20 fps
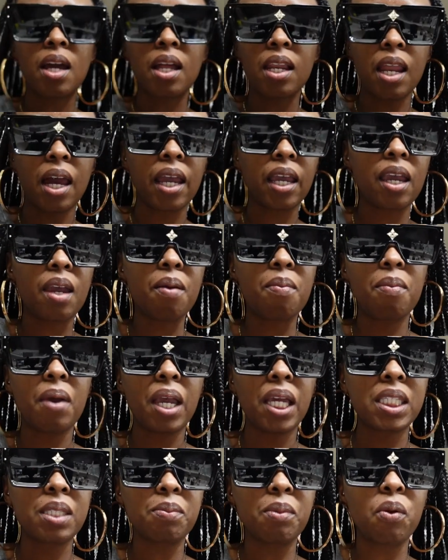Like, it
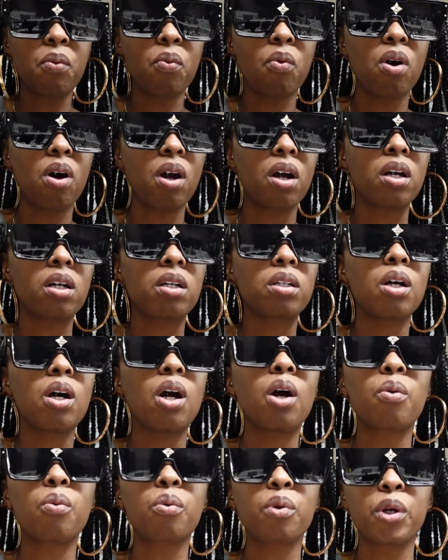makes me want
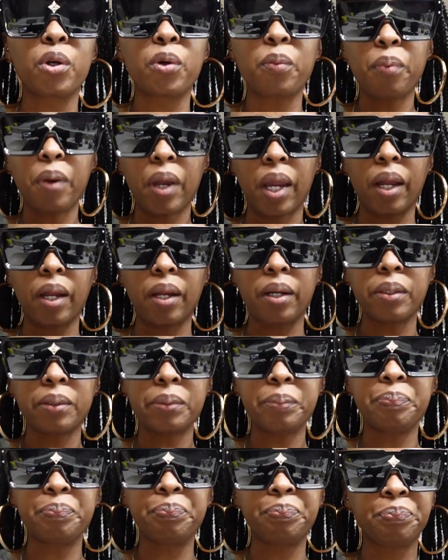a real pair.
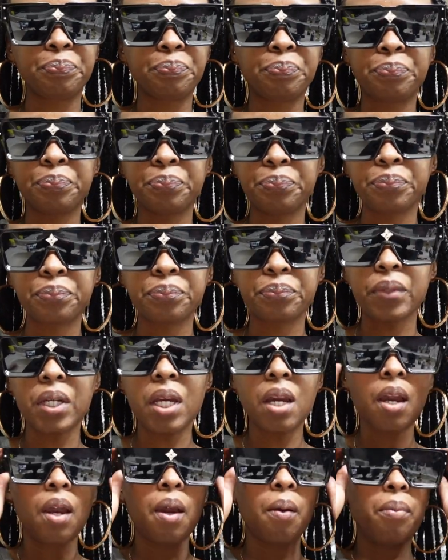
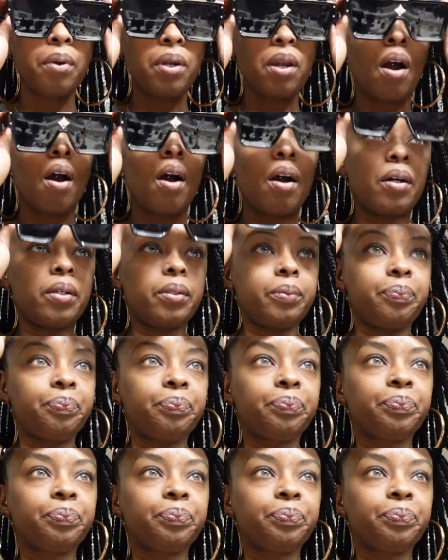But y'all,